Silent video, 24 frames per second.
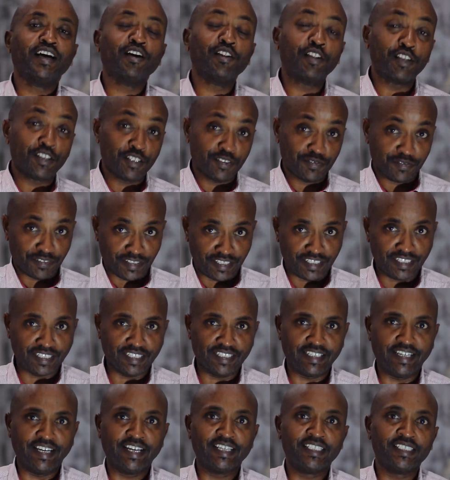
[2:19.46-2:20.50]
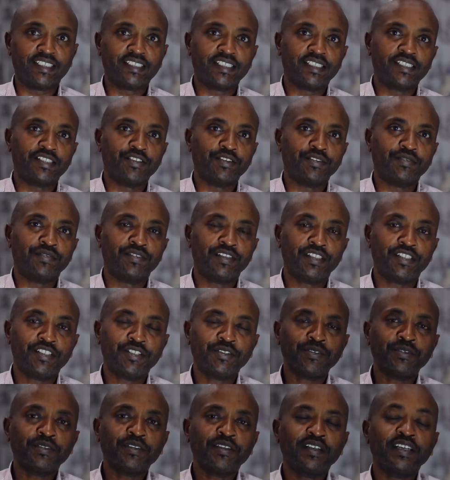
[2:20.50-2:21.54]
Now that you finally edited your
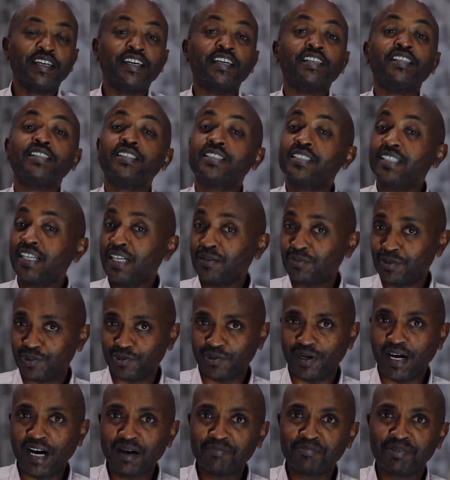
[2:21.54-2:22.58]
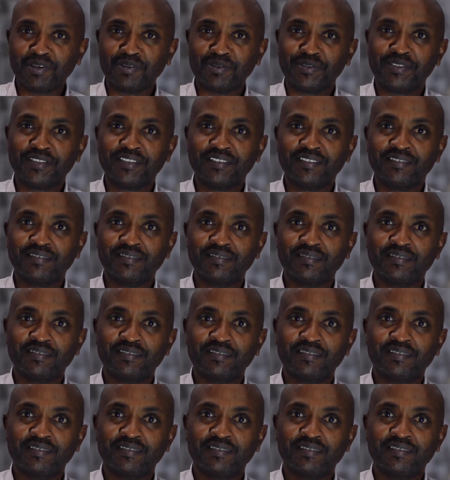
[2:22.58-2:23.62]
video, it is time to upload.
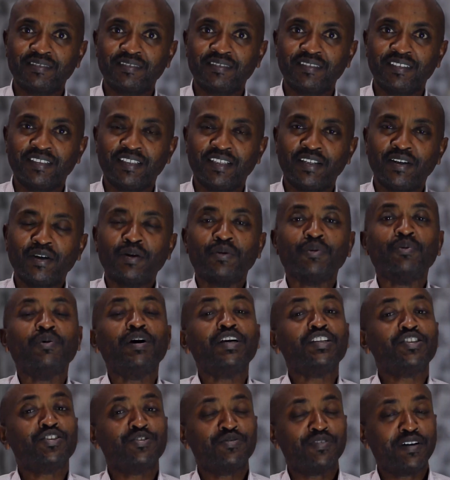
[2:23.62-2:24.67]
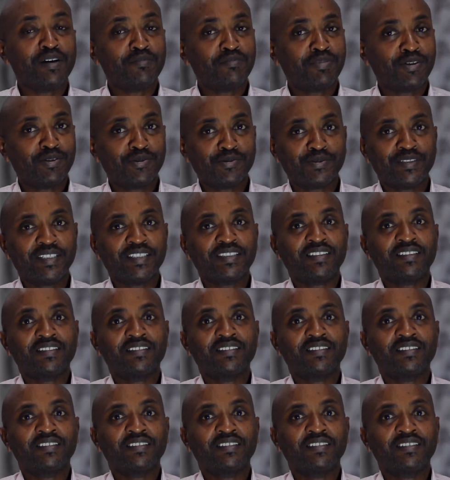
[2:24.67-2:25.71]
Once you've uploaded,
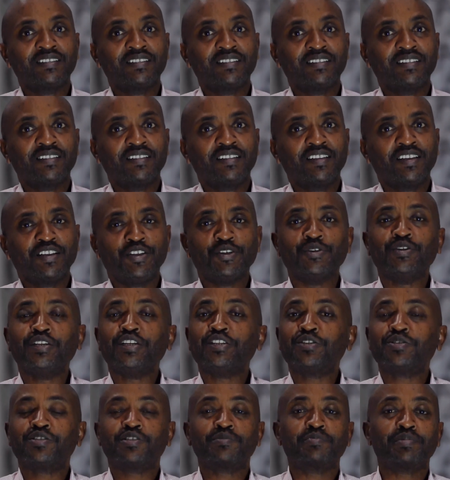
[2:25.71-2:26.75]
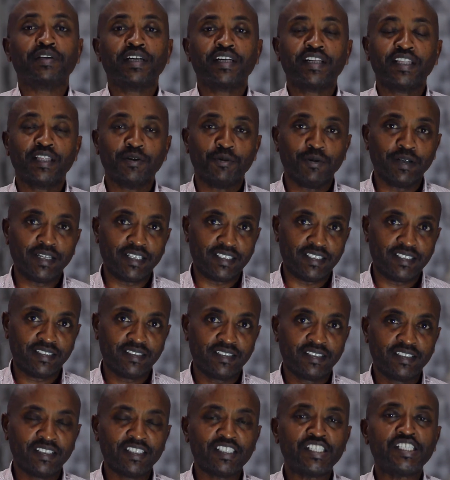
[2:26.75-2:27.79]
you need to spread the word.
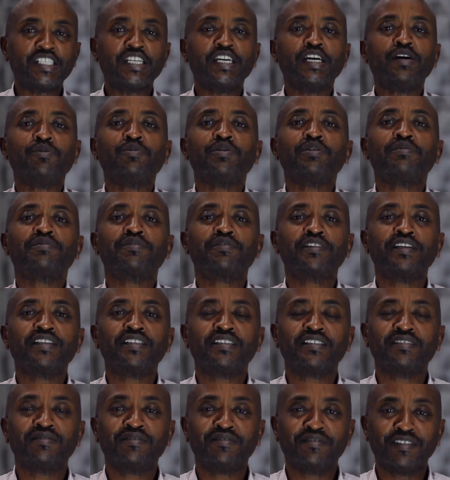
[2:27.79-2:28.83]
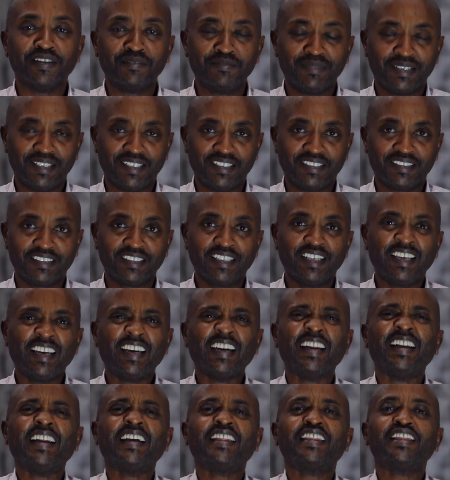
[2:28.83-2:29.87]
Share with friends and families.
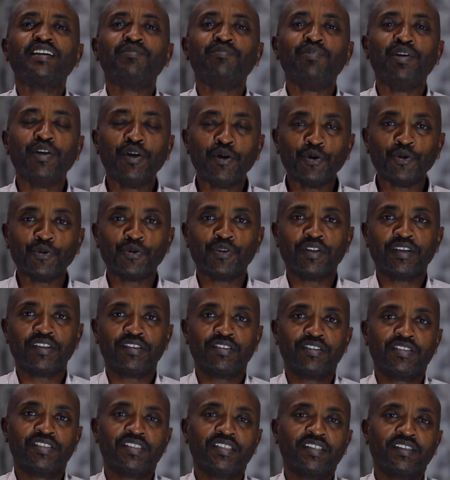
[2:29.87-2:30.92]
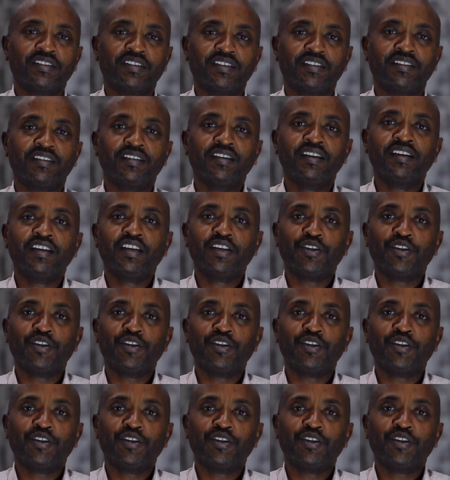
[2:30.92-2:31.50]
Let them know that you're sharing.